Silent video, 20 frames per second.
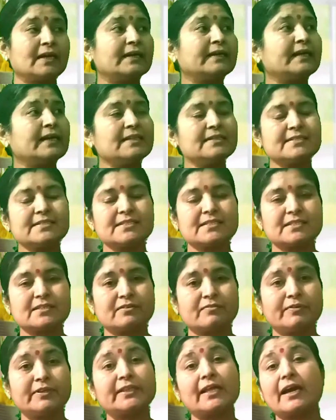
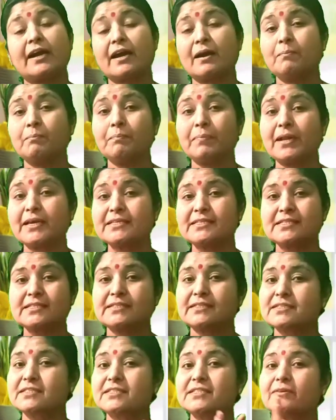deals with the
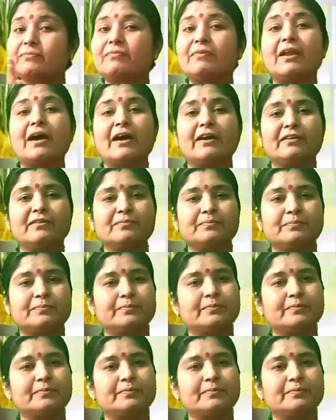complexities of life.